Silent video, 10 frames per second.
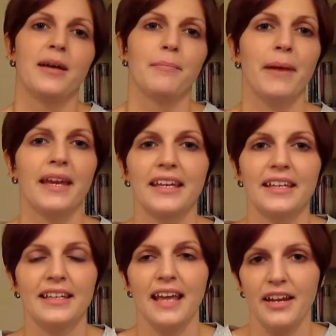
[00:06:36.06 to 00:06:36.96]

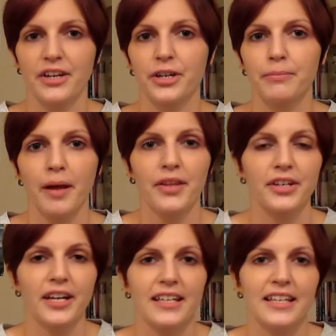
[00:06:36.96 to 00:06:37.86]
Meghan and her
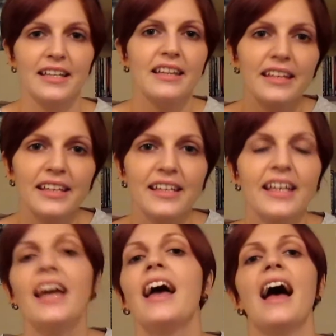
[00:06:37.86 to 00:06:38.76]
mother and Ethan,
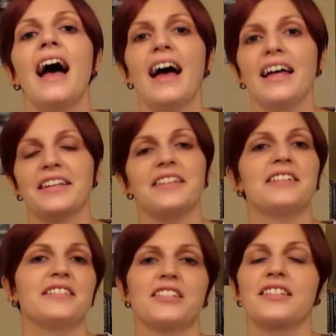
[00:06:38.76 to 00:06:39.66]
and
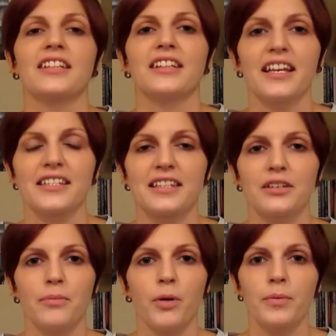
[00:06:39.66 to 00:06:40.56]
just a nice
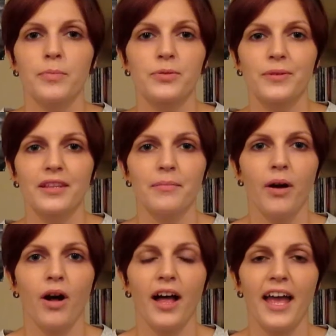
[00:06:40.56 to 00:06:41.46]
little moment between them
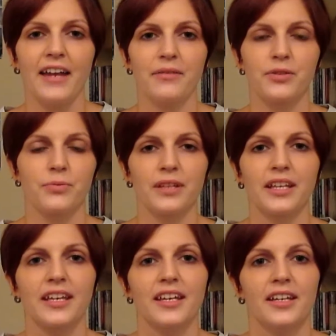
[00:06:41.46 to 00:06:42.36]
all, and it was
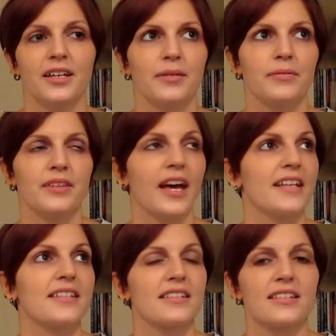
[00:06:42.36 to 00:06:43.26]
really
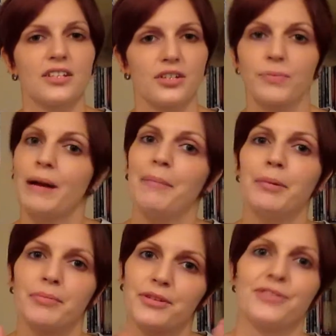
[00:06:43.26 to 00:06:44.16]
nice to just wrap
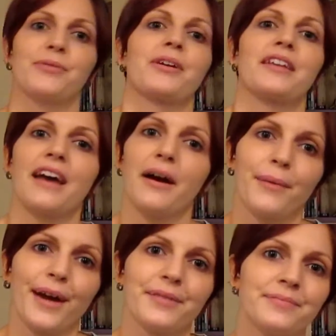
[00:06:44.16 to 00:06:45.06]
up the story that
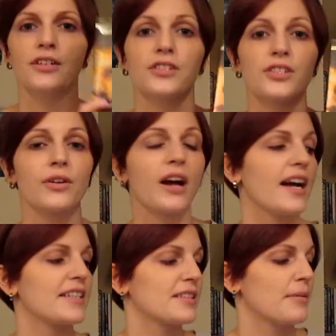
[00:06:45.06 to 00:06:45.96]
way. So
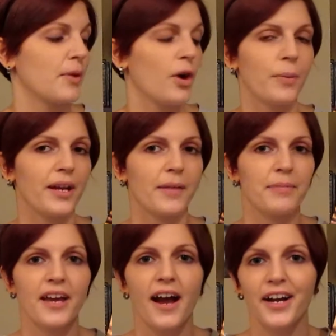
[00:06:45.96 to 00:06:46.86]
guys, go pick up
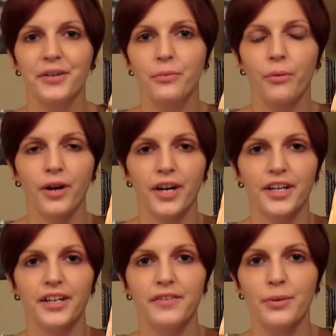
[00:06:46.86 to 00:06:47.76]
the Iron
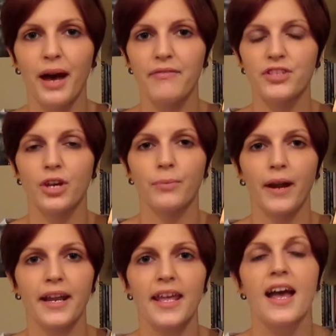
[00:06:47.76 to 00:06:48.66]
Warrior if you haven't
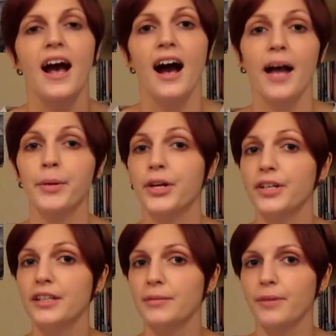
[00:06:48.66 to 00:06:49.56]
already. I'm
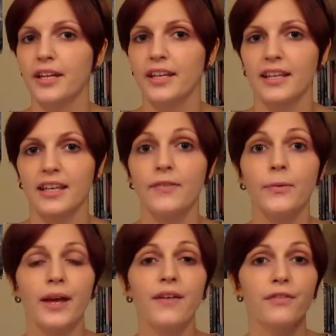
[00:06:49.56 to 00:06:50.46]
currently running a
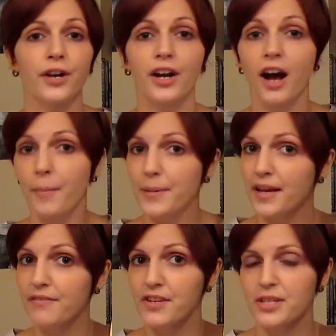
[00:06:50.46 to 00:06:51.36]
giveaway for a copy
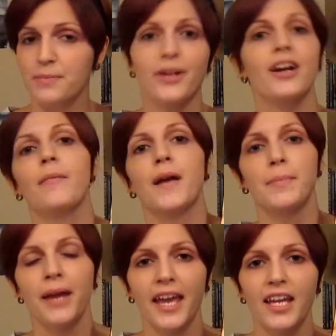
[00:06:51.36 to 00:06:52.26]
of this book on my
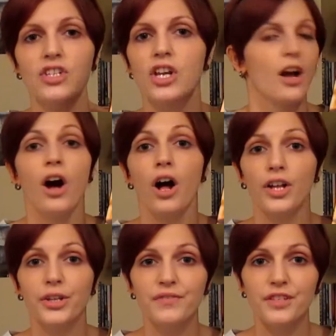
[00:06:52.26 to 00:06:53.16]
page.
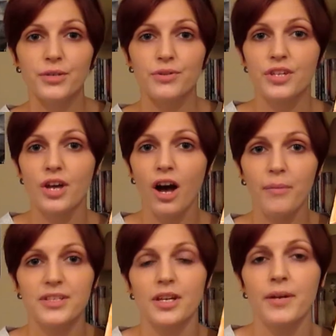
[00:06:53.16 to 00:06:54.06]
All you have to do is
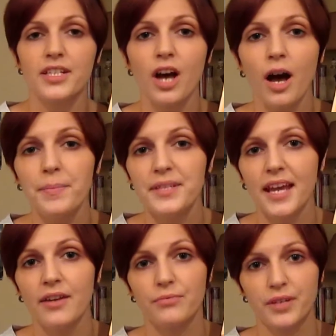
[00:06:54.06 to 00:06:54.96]
comment on my top
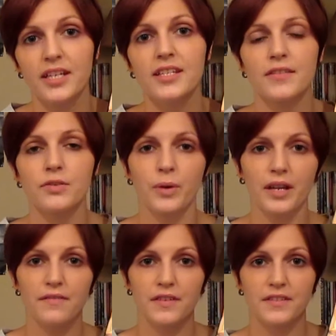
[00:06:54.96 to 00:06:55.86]
10 reads of
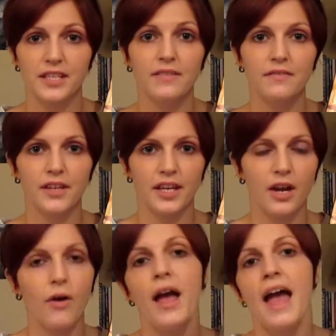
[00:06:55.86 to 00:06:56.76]
2015
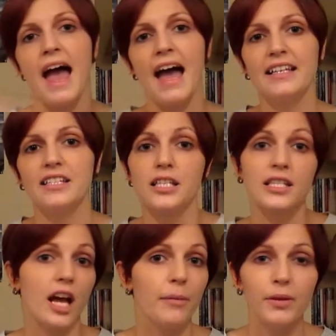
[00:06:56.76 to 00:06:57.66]
video and just
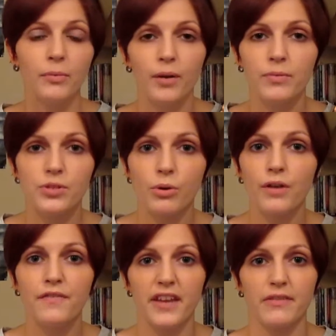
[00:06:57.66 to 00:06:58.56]
tell me what was your
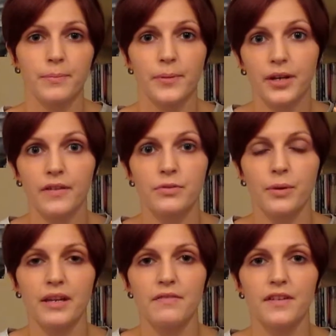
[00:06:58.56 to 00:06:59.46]
favorite book of
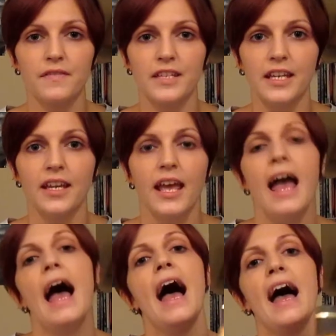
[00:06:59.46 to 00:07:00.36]
2015,
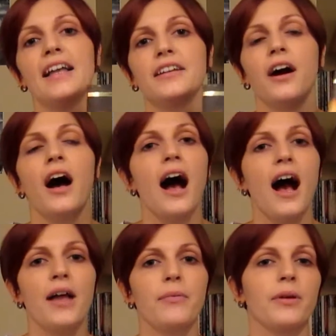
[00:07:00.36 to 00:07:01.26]
and
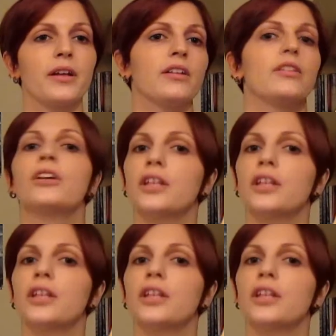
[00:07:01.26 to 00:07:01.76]
I will look